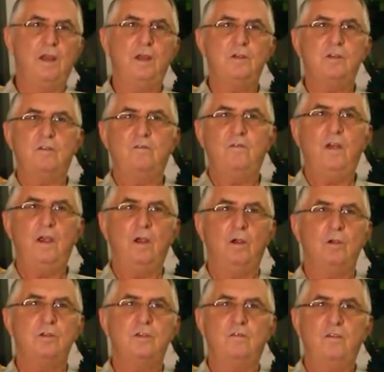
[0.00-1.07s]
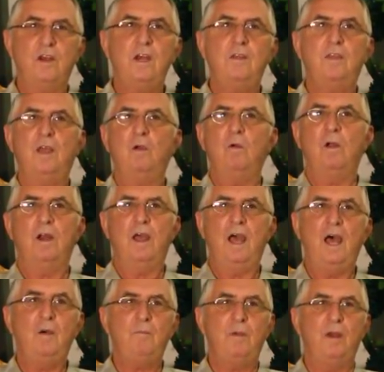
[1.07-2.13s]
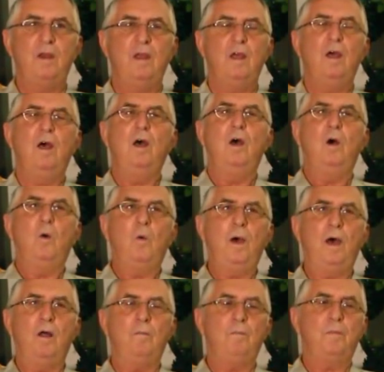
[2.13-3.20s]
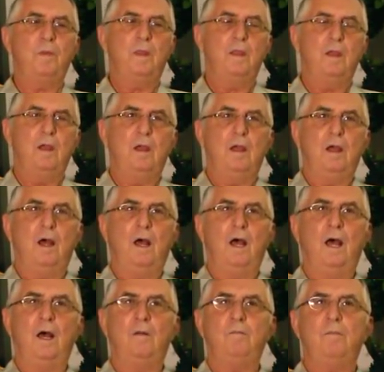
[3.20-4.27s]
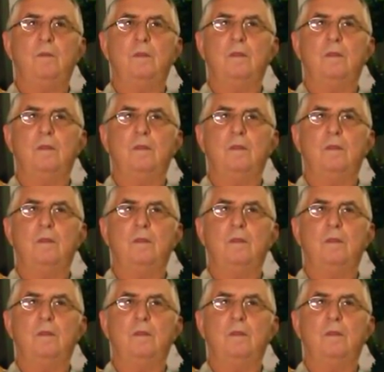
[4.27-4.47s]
his affairs if anything were to happen. Well, uh,